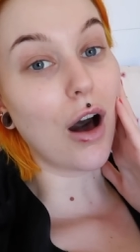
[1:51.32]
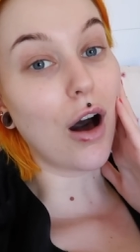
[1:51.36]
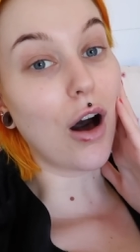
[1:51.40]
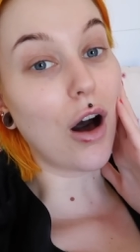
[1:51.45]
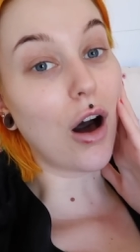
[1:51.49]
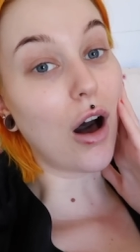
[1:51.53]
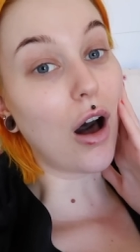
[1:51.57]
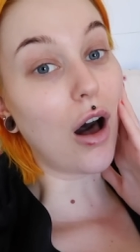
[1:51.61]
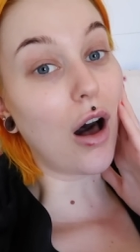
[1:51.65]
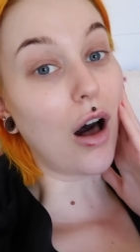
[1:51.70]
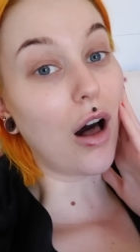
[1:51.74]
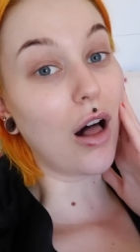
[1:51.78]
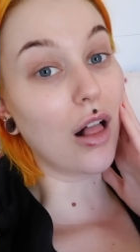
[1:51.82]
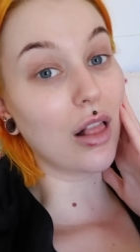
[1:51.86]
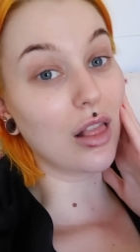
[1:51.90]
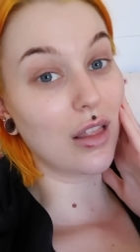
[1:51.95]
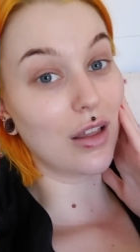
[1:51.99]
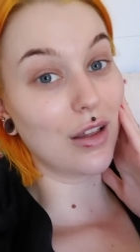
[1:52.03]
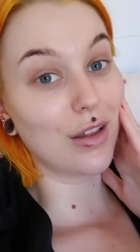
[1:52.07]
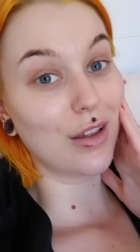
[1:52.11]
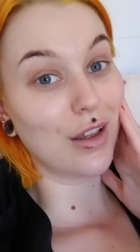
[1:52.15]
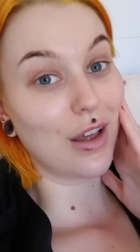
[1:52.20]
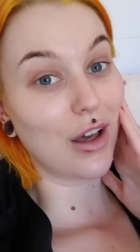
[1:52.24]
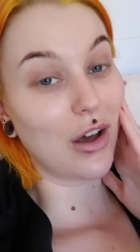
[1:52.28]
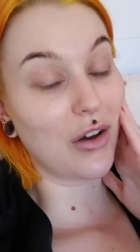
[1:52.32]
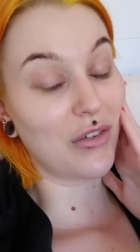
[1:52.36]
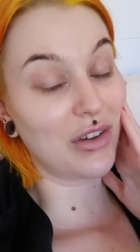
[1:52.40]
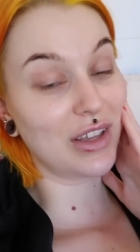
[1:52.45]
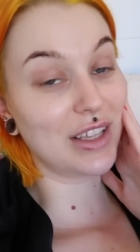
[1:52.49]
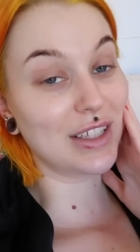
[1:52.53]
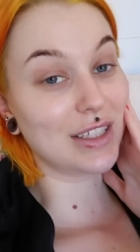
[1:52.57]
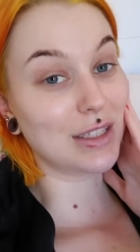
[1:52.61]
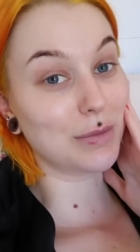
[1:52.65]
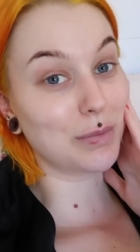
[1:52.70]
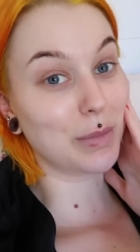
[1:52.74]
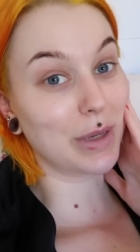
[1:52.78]
all of
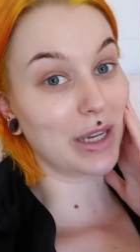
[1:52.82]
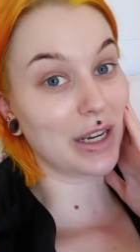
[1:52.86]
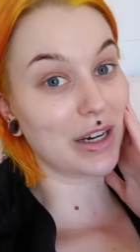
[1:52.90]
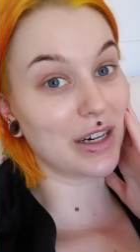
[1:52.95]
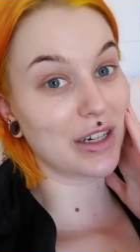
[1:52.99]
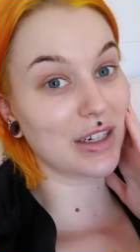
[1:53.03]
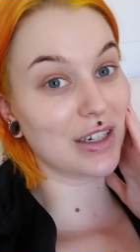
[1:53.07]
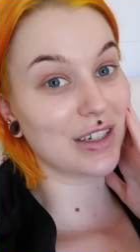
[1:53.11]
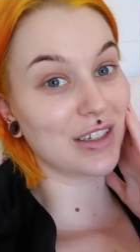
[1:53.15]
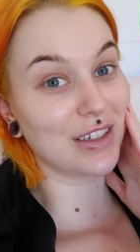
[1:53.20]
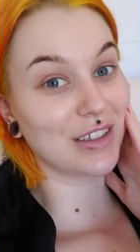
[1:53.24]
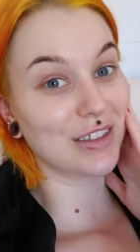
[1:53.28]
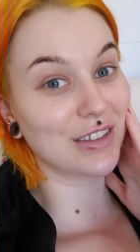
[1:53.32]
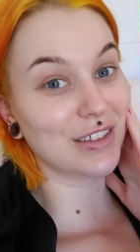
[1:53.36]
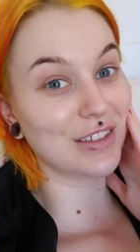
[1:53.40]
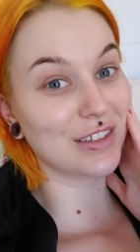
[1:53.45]
his beard.